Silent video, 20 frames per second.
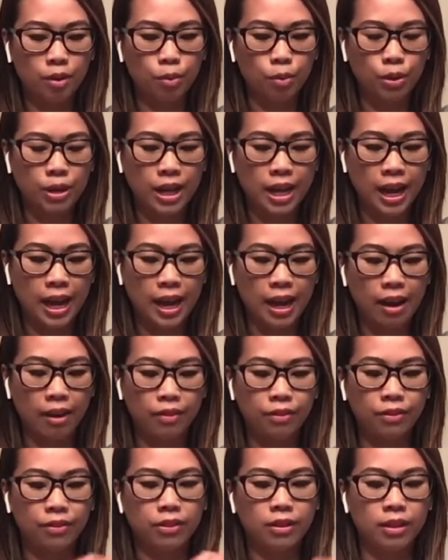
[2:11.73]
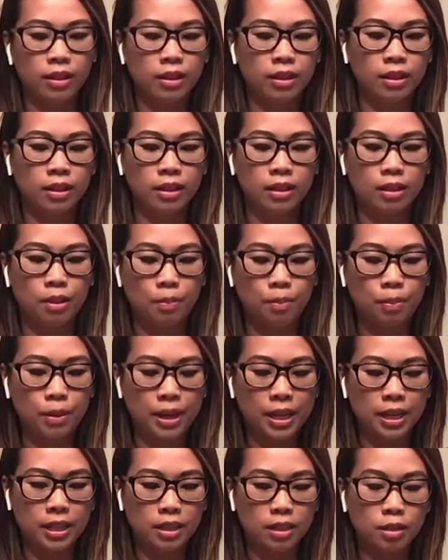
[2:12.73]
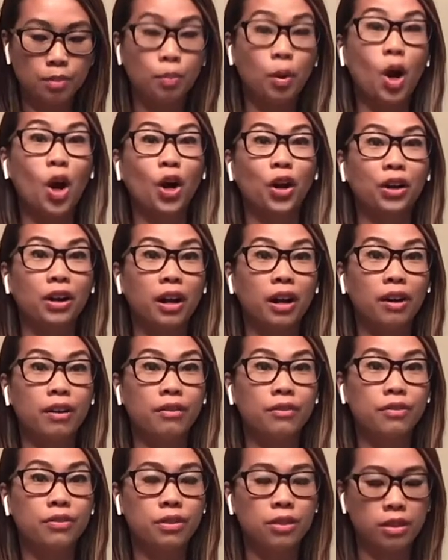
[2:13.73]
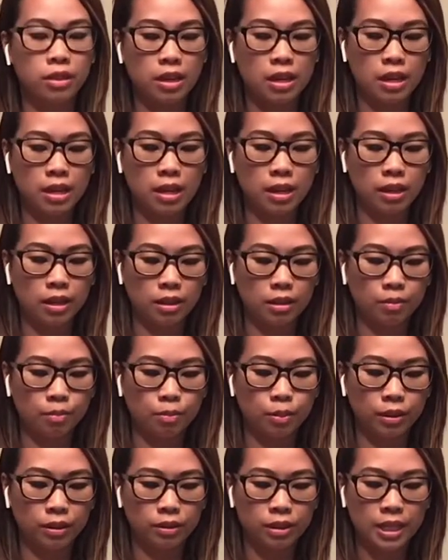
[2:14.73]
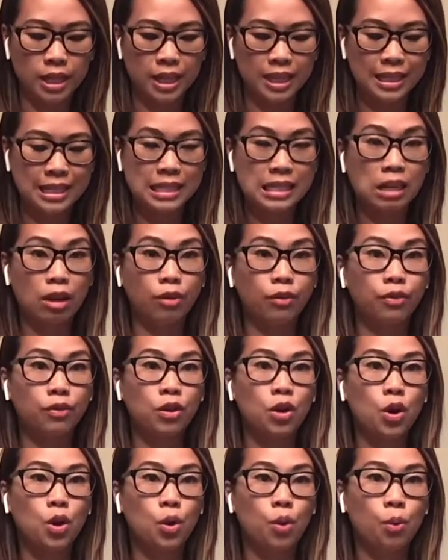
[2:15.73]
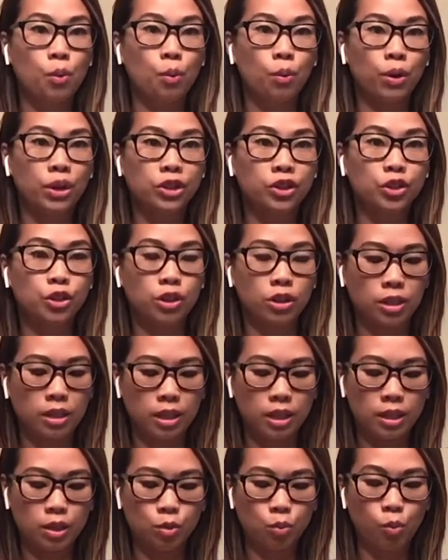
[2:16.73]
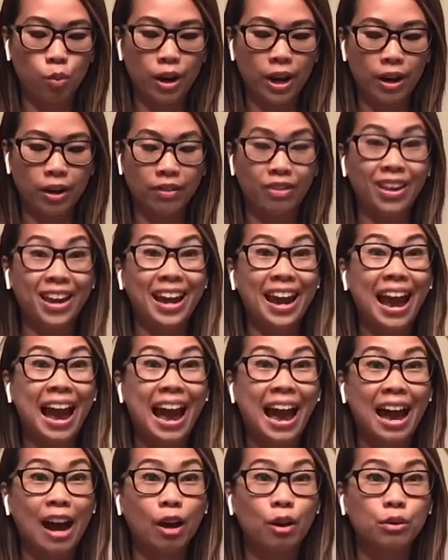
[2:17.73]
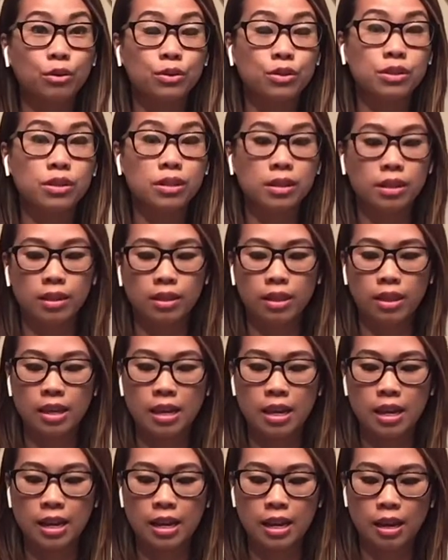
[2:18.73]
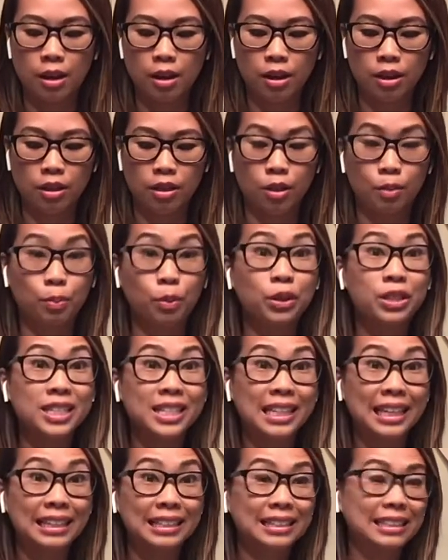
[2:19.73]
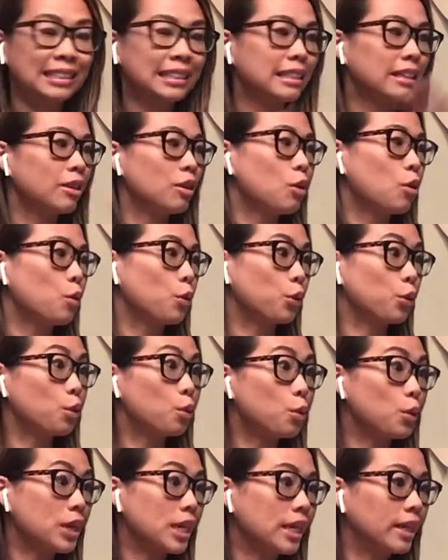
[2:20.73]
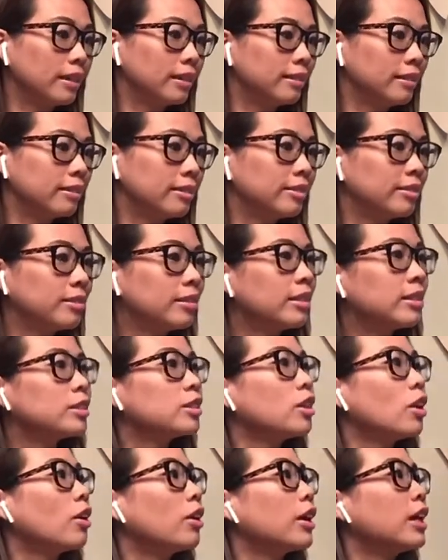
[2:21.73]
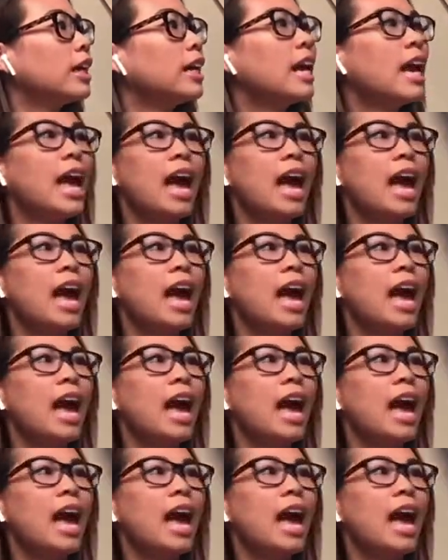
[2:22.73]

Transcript: we have the biggest part of the building itself, which is where they housed the princess, or the queen, sorry.